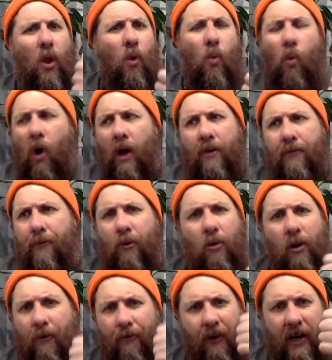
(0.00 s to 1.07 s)
one
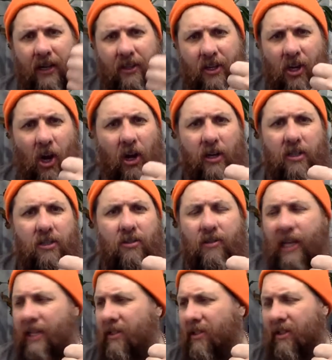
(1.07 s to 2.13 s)
for Afraid of the Dark in
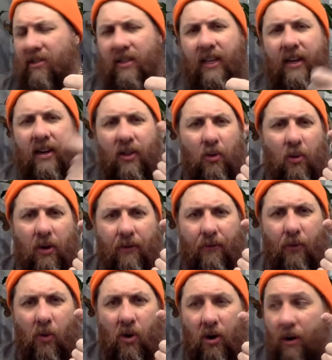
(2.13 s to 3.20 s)
2016, another one
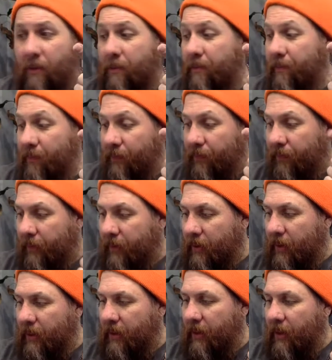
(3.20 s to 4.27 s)
for
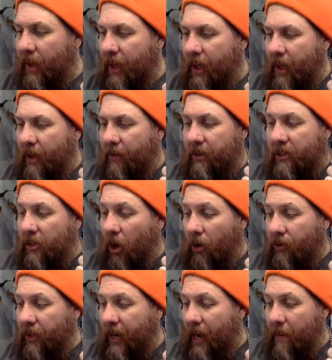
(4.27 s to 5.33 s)
the
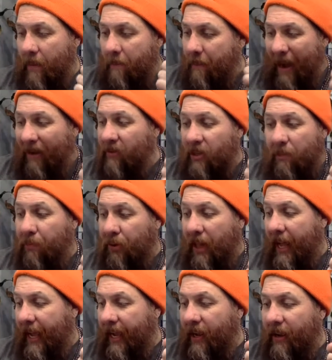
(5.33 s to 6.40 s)
song that I'm about to
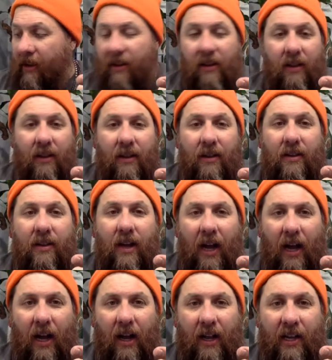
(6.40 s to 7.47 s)
play
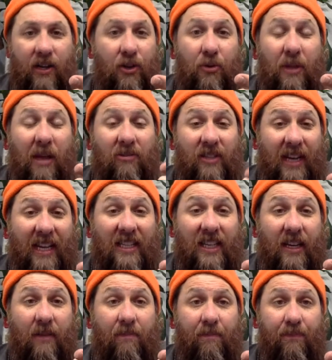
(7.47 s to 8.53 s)
in
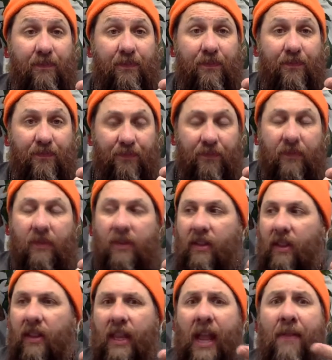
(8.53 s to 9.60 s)
2018.
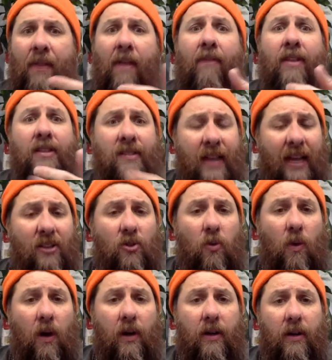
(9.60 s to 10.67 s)
And then this next
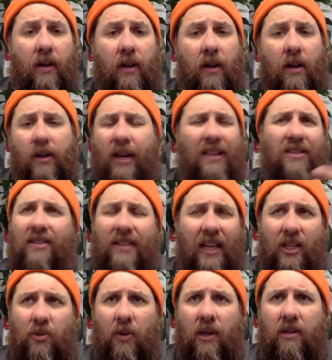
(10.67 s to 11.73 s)
one, not this
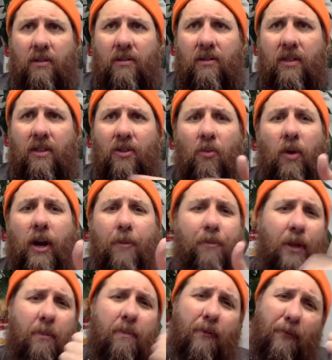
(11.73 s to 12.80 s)
next one, the one I
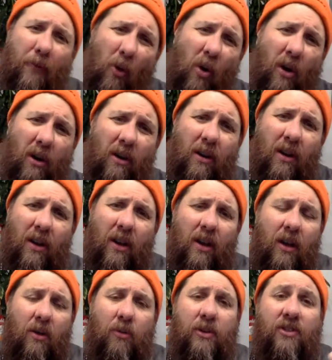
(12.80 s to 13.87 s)
played before,
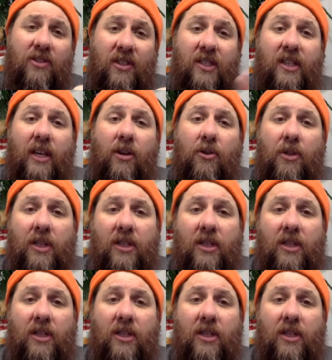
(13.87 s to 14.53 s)
which is the single